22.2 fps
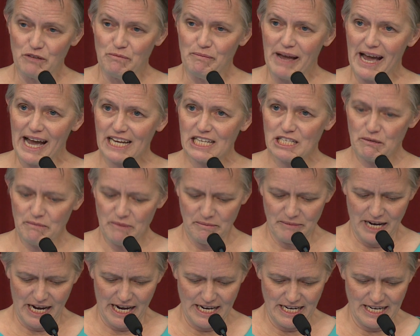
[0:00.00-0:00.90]
maximum
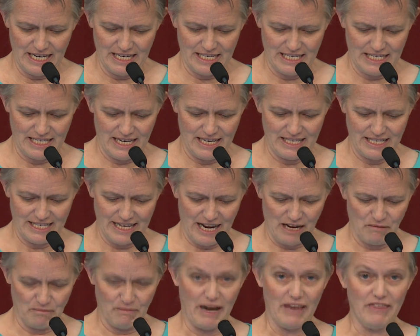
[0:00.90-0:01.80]
height is
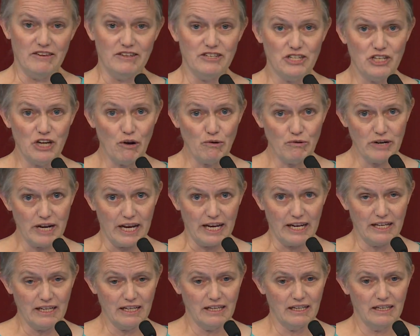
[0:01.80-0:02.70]
set by the
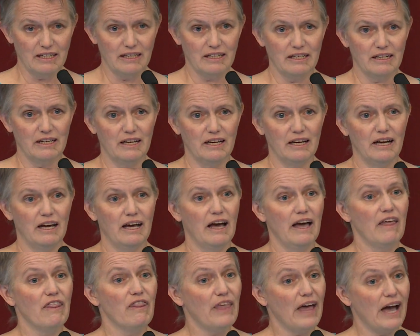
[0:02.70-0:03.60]
zoning,
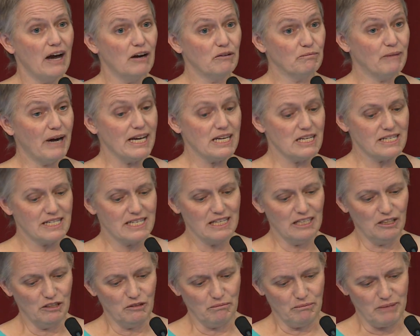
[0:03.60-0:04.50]
that might
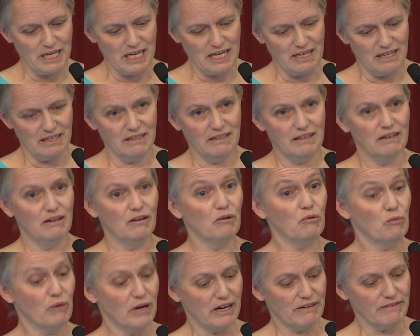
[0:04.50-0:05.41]
still be
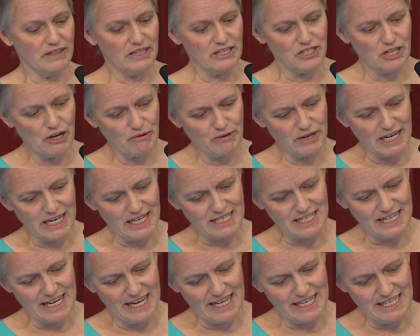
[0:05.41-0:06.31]
whatever the zoning
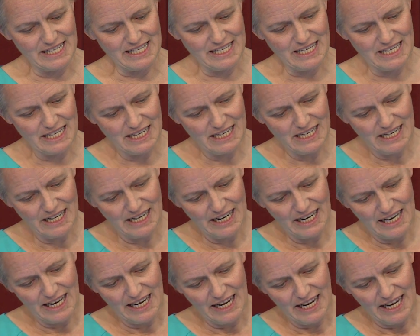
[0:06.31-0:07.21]
says,
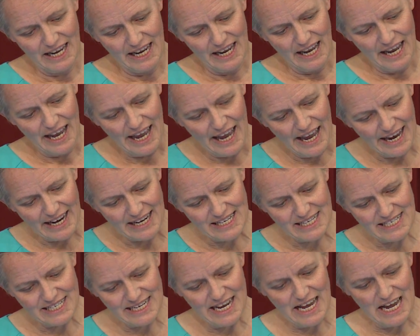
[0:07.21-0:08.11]

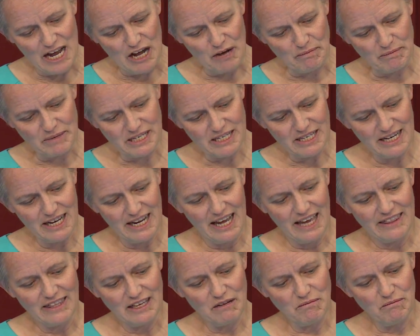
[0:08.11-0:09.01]
except
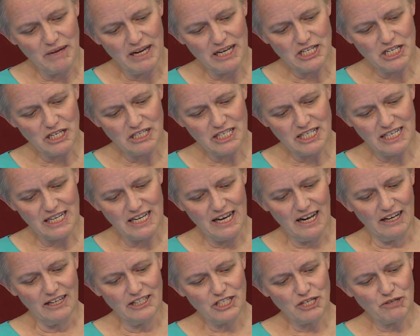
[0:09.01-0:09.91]
that Measure C
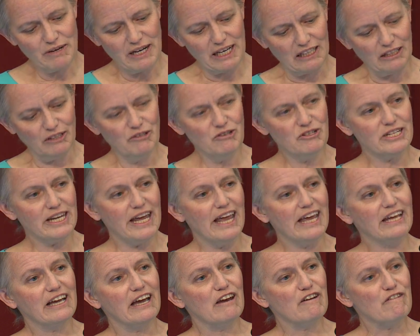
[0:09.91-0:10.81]
also includes a
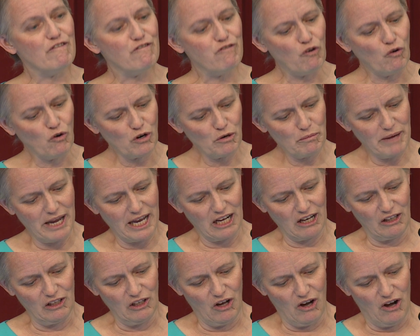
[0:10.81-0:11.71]
conforming
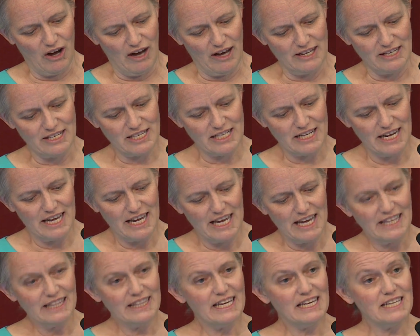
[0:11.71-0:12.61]
clause
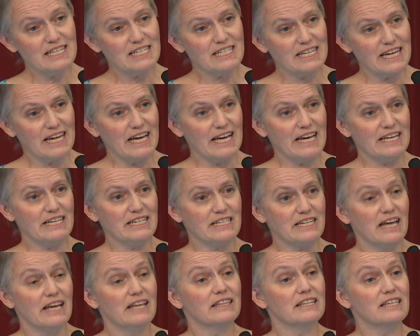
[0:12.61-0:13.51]
that
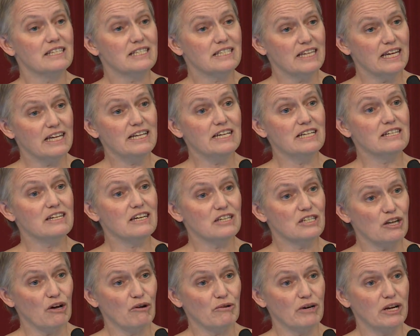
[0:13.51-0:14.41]
says the city's
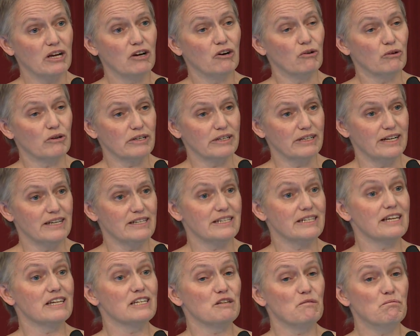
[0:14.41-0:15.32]
zoning
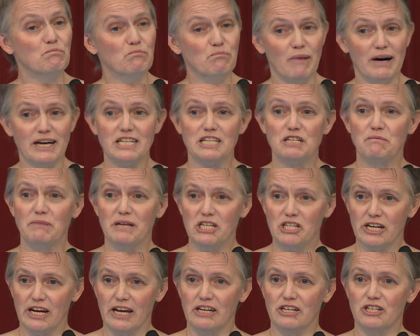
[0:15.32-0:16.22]
ordinances must be
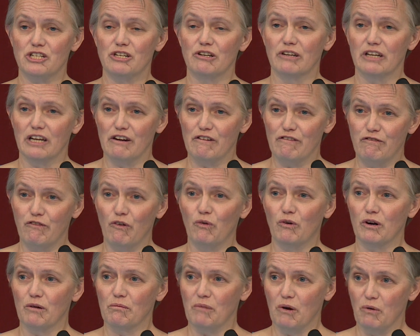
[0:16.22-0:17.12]
changed to
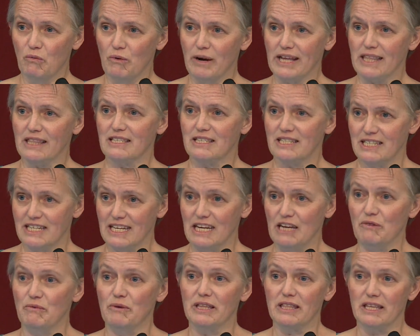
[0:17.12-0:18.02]
conform with
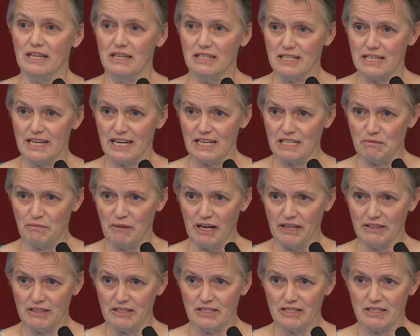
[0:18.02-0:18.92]
C within six
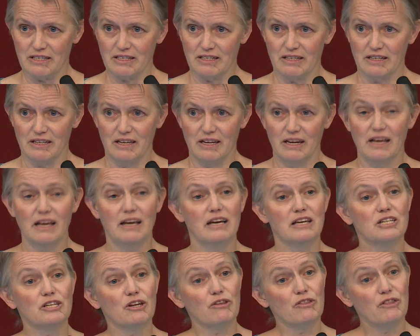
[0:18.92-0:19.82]
months.
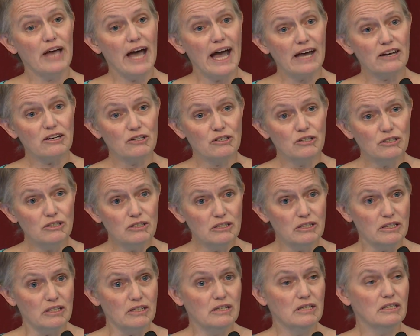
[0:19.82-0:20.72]
So that
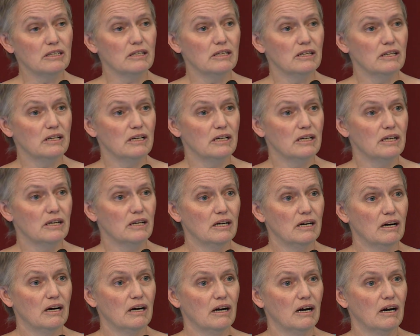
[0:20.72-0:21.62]
could
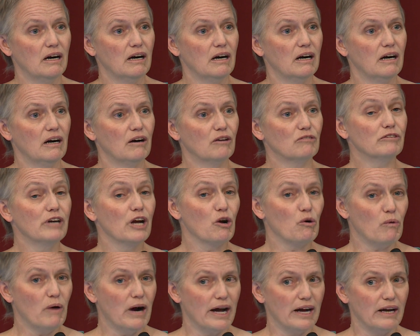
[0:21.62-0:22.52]

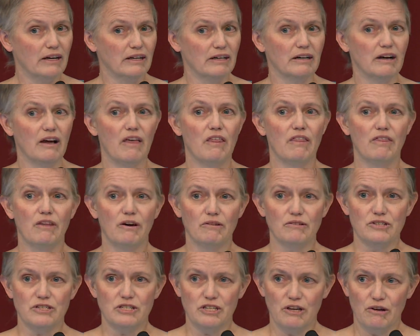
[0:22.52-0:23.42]
require
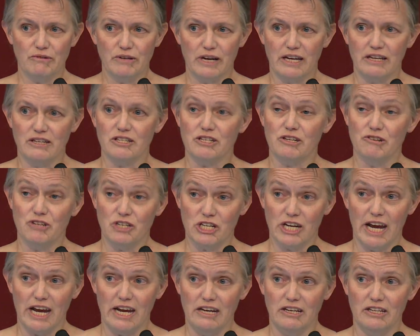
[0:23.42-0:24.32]
those zonings to
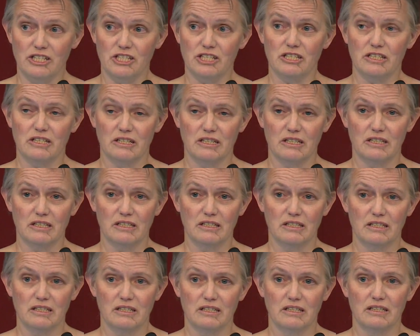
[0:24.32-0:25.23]
change
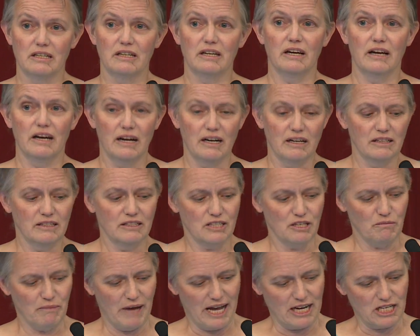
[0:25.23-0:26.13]

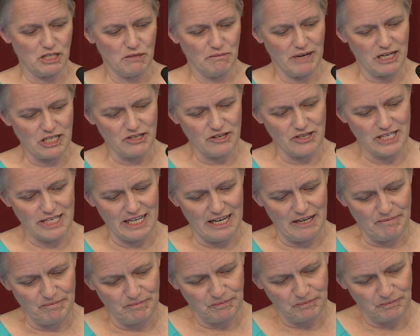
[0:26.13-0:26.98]
to match Measure C.